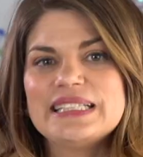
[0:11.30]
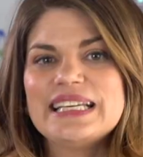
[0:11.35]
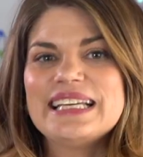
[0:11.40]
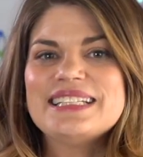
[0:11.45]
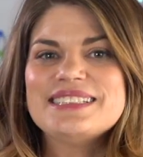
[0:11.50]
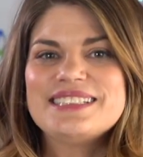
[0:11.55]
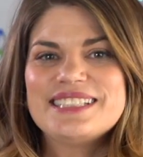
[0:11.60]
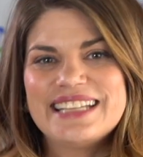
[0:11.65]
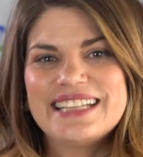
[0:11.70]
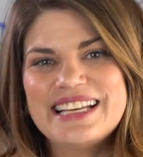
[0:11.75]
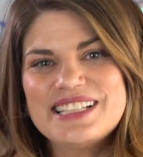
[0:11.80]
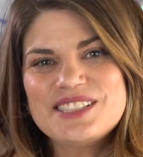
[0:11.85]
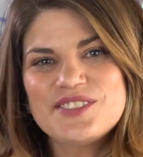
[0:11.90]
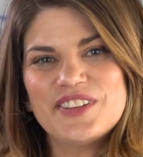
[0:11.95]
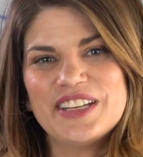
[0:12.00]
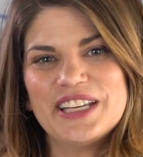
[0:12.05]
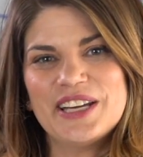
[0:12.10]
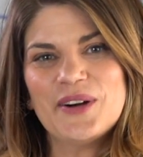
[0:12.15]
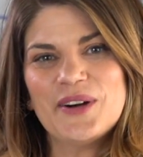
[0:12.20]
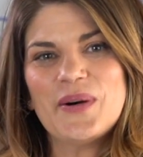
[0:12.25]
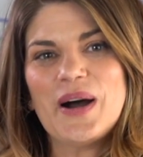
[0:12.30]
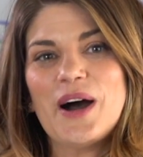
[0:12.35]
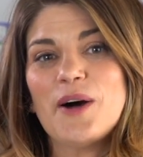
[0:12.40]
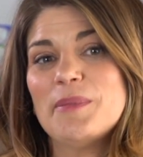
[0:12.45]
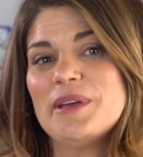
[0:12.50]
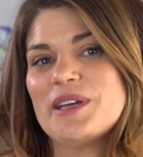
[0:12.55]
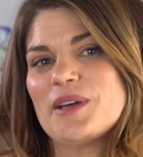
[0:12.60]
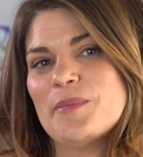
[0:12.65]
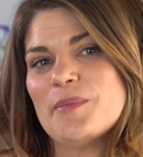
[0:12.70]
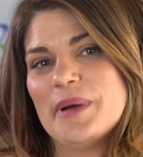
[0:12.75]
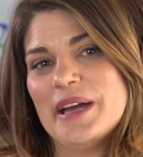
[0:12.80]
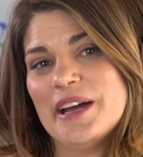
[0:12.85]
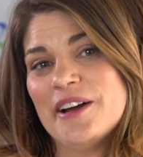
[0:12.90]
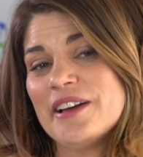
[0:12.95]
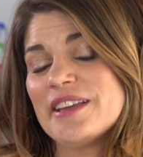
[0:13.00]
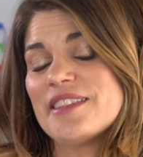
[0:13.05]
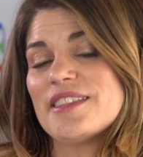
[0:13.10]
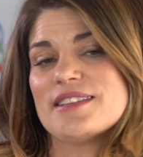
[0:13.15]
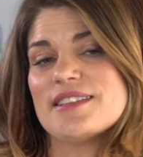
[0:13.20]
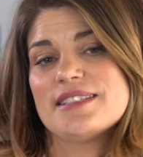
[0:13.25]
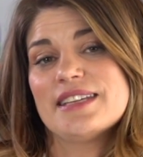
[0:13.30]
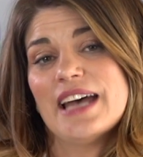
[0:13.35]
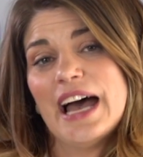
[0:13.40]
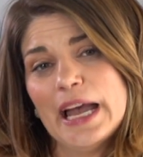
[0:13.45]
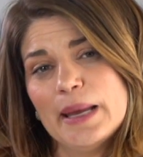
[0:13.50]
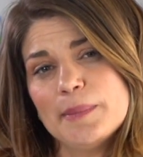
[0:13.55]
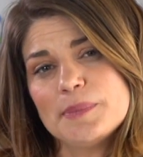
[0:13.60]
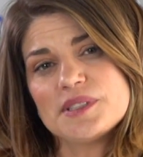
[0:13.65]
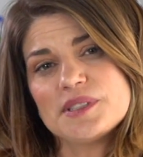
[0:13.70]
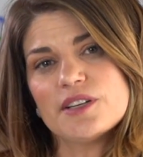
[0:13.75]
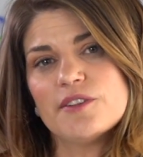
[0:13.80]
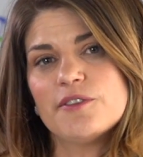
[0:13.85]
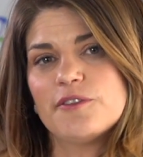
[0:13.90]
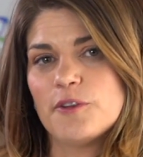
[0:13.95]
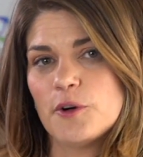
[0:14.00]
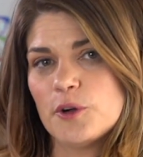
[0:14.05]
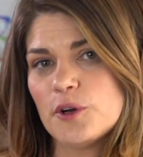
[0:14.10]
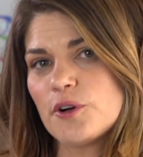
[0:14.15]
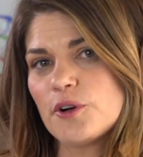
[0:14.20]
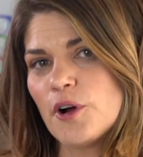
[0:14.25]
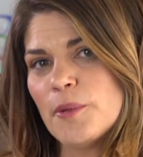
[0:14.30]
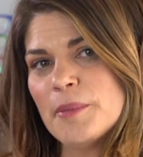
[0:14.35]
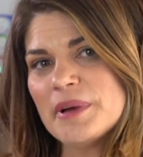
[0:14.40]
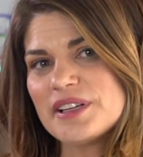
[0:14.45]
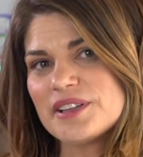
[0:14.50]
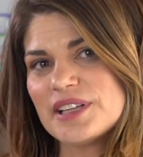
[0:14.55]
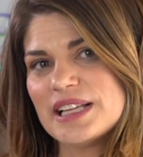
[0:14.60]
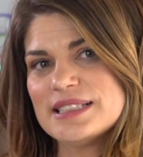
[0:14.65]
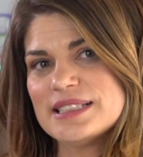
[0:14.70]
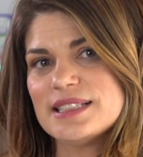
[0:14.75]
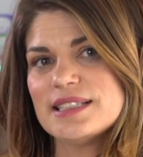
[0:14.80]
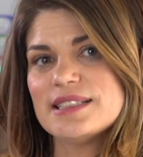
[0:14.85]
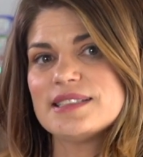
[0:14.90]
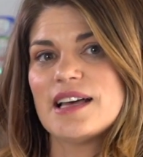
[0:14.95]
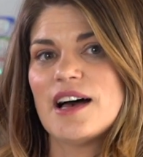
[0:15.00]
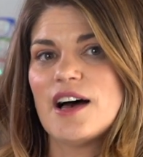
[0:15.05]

In today's video, I'll be comparing the types of photochromic lenses